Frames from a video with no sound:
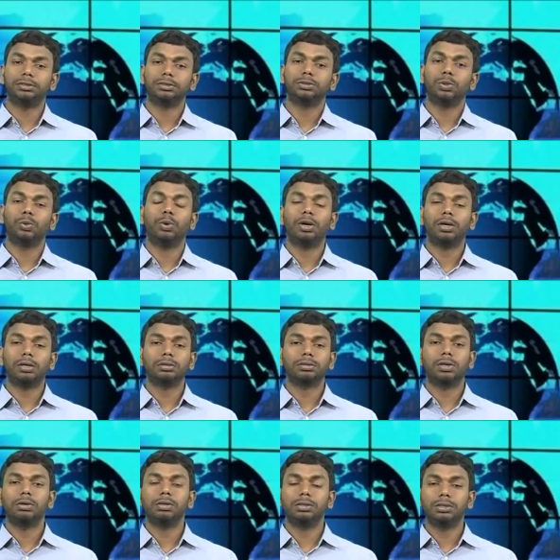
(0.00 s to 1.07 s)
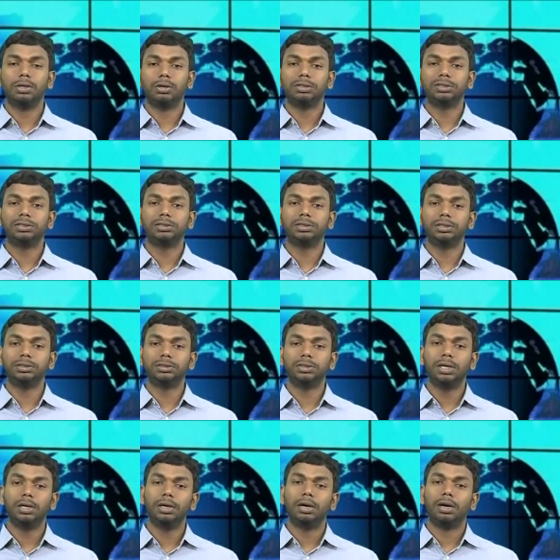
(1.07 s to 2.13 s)
So what are all these things
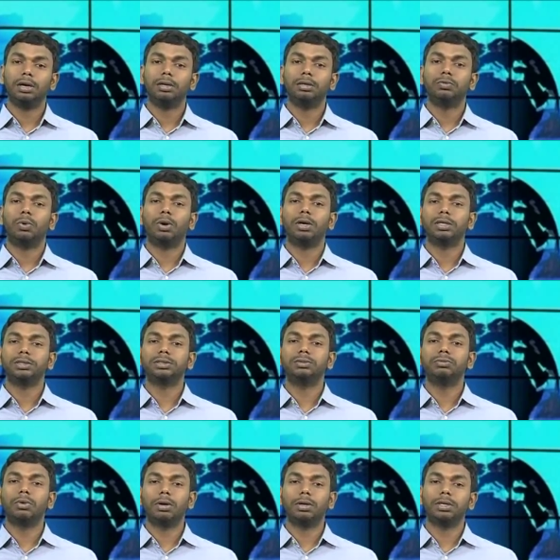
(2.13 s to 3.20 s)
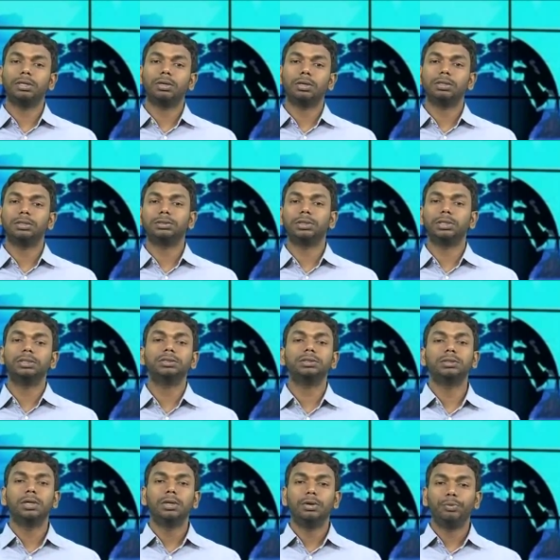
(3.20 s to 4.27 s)
and what is involved in all these things
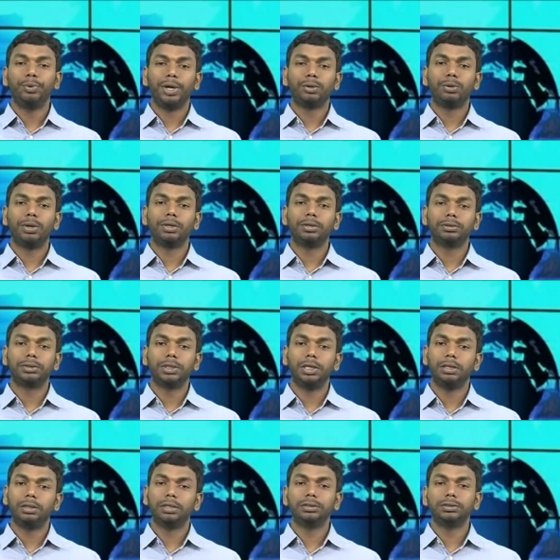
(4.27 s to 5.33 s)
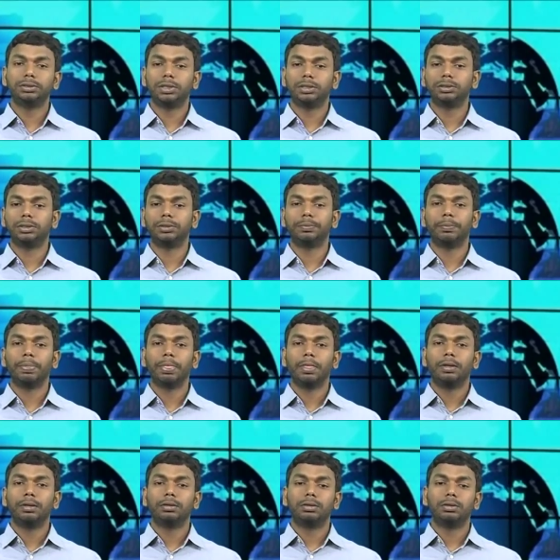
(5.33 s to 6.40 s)
we are going to see in this session.
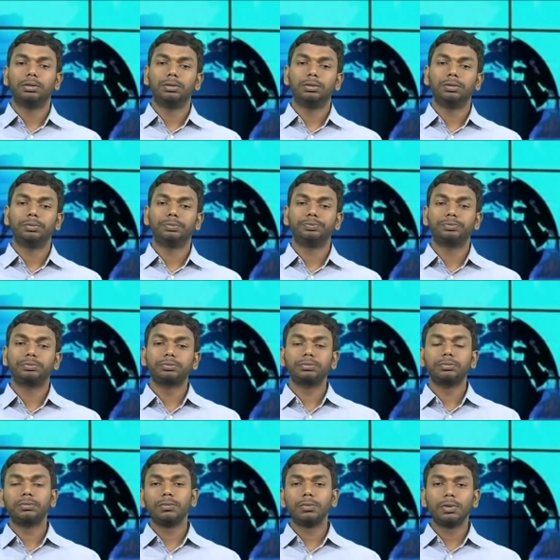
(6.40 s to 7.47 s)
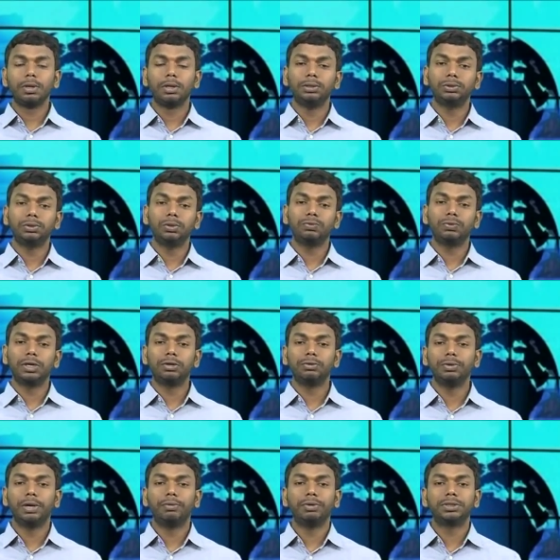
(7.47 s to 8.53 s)
So far
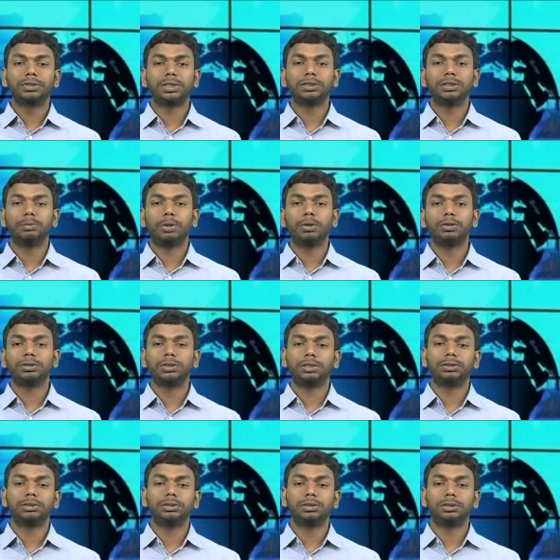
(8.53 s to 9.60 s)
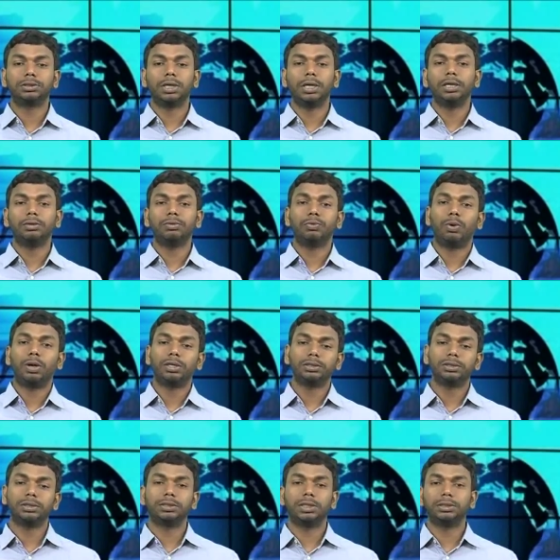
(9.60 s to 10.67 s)
we have discussed about search engines, like what
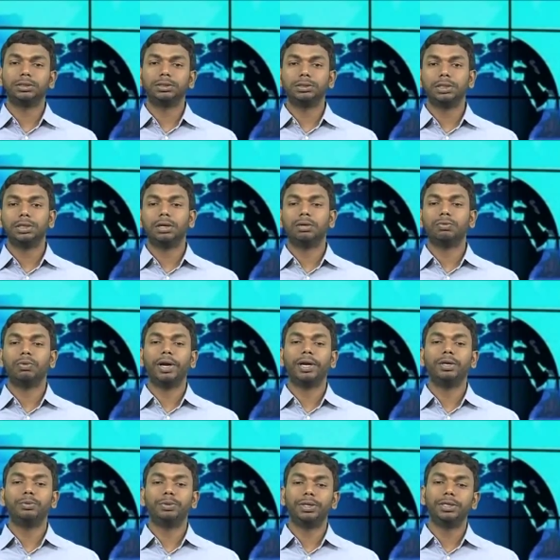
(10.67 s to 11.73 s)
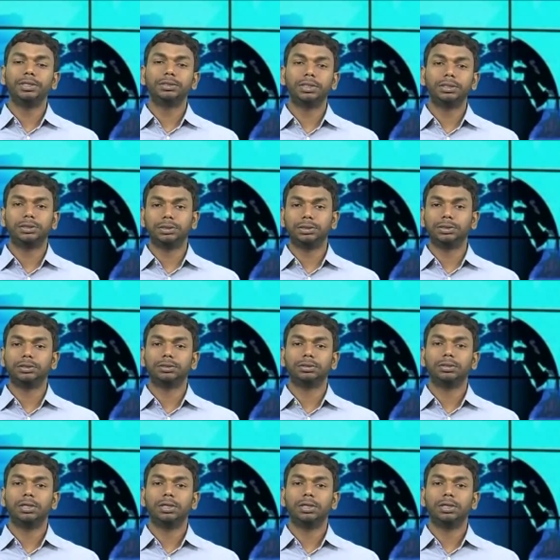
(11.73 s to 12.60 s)
is a search engine and why do we need search engines,